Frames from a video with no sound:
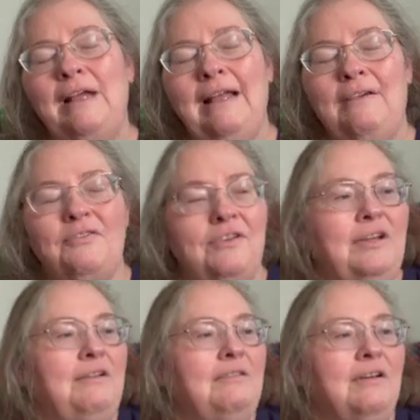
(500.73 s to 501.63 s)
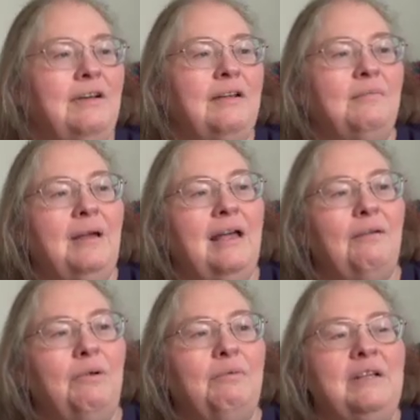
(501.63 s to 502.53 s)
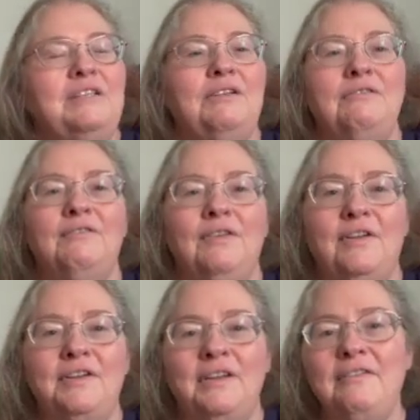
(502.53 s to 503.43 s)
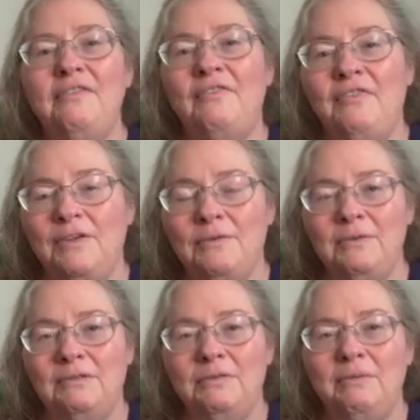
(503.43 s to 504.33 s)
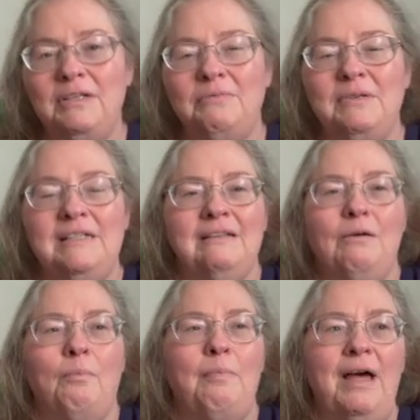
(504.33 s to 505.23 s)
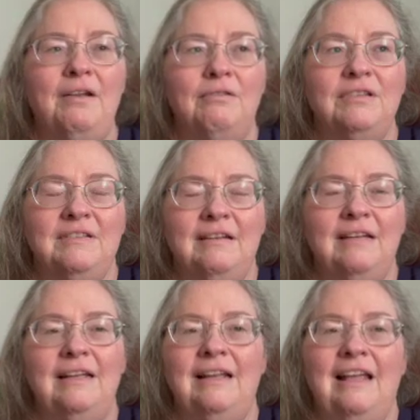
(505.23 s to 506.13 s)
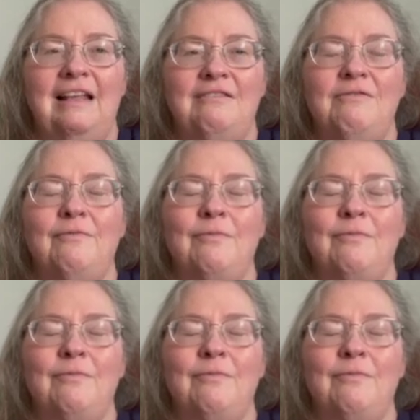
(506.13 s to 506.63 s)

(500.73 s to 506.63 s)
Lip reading: afternoon time, and we went to Flodden Field, which was a battle site in